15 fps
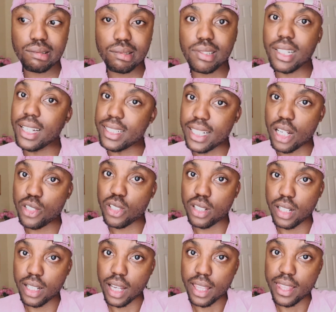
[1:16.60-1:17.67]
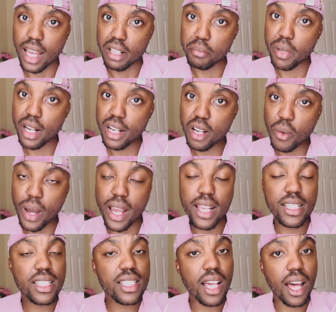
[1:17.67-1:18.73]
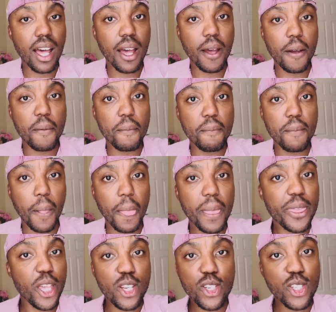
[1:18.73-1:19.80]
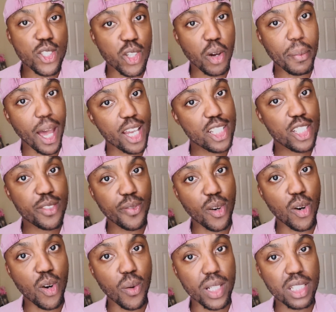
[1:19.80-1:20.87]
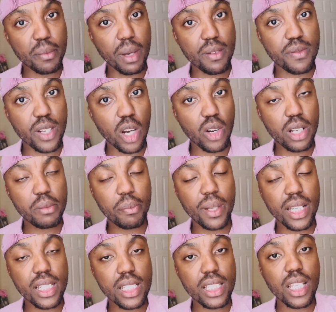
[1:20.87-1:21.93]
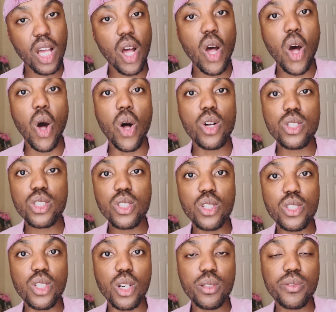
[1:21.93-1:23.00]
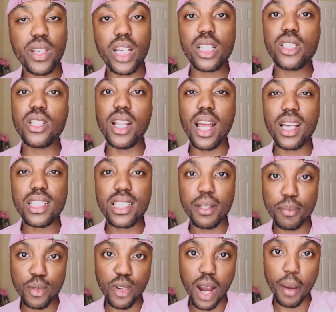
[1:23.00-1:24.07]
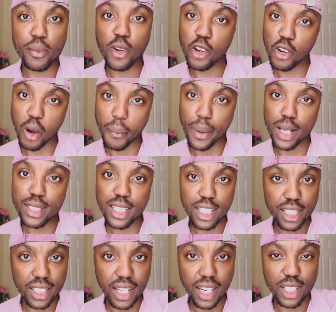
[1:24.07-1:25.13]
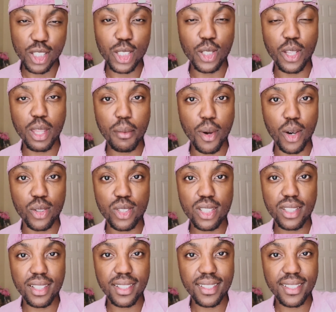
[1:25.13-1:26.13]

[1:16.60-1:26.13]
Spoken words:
I doubt you're gonna get that. But anyways, thank you so much for watching my video, and please also don't forget to like, subscribe, comment, share, do the most.